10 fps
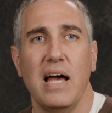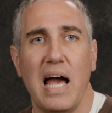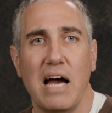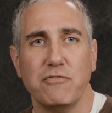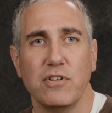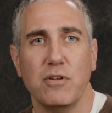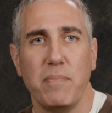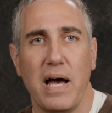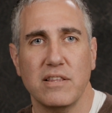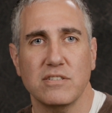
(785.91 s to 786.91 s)
after the
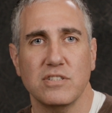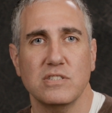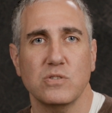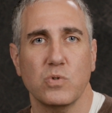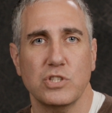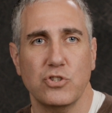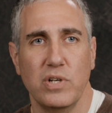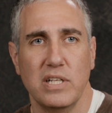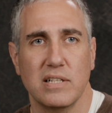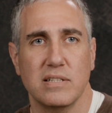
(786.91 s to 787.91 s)
pathogens were
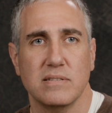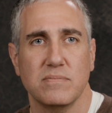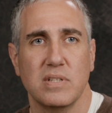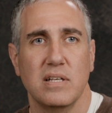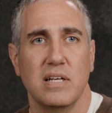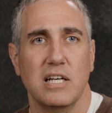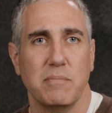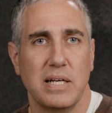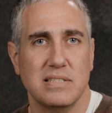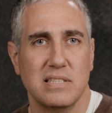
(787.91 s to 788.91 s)
treated in
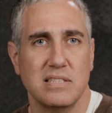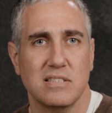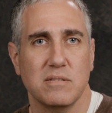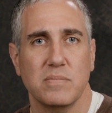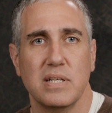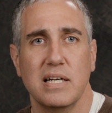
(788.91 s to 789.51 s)
my system,